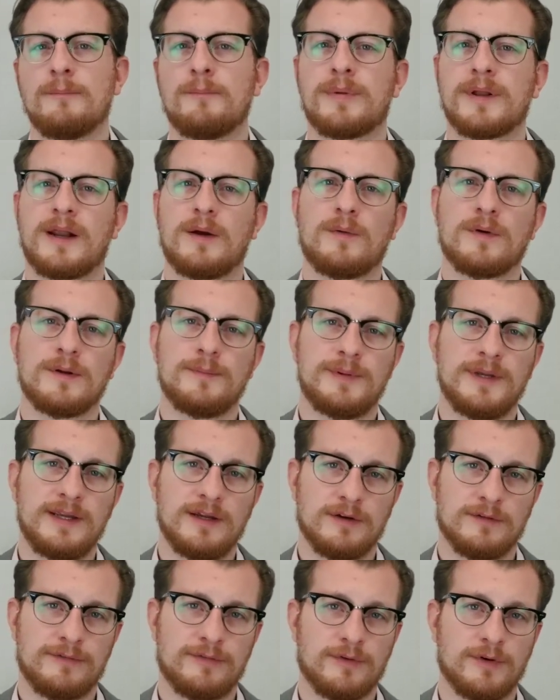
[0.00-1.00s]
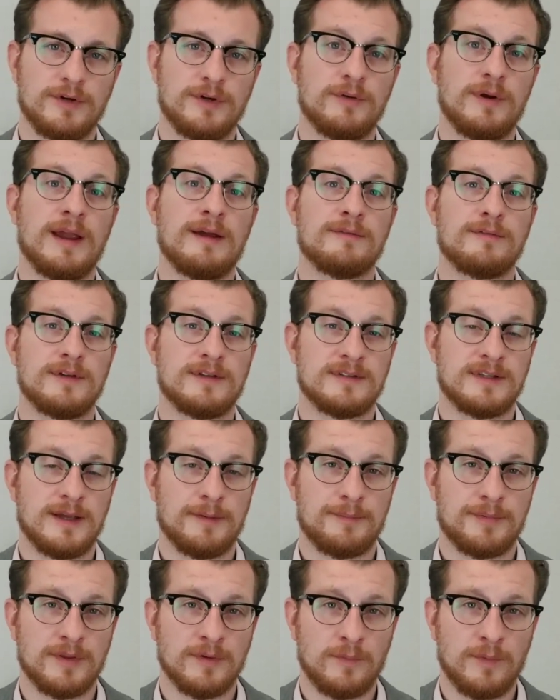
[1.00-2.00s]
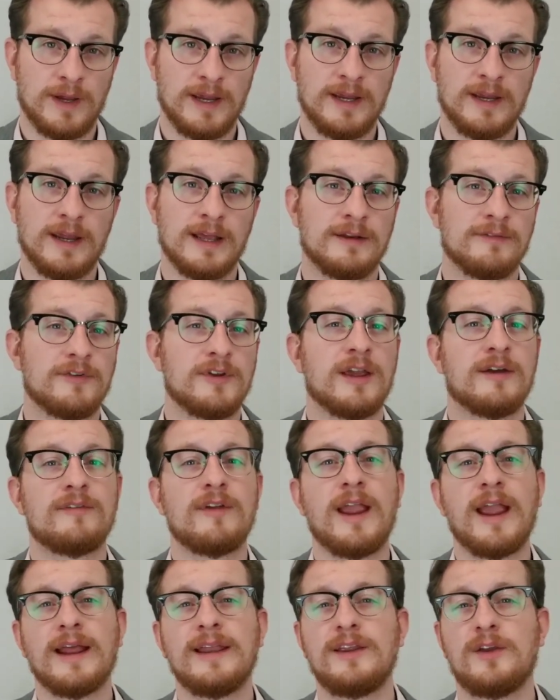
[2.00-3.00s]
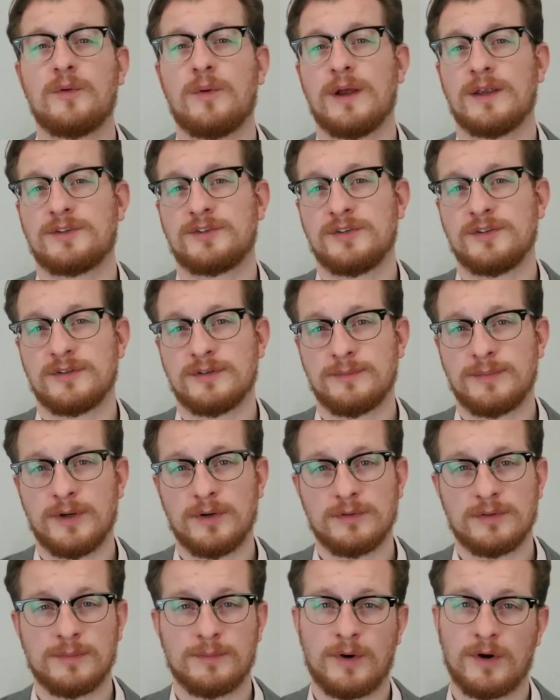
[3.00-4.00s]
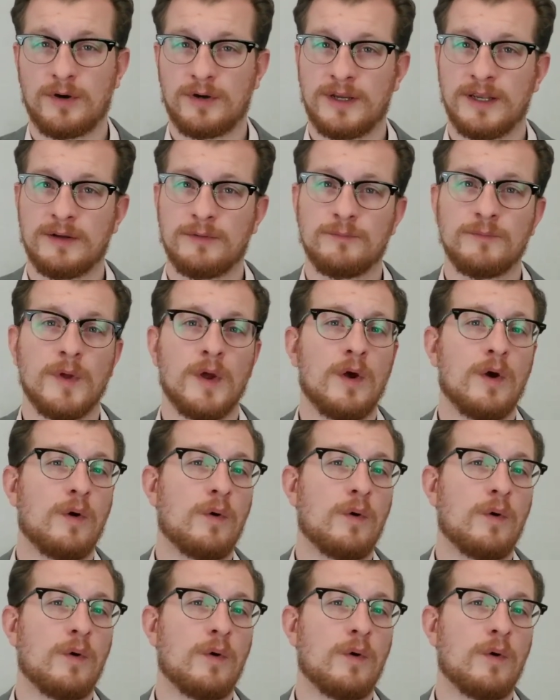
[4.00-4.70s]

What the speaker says: But I want to be here for you every step of the way, and if you have any questions about the market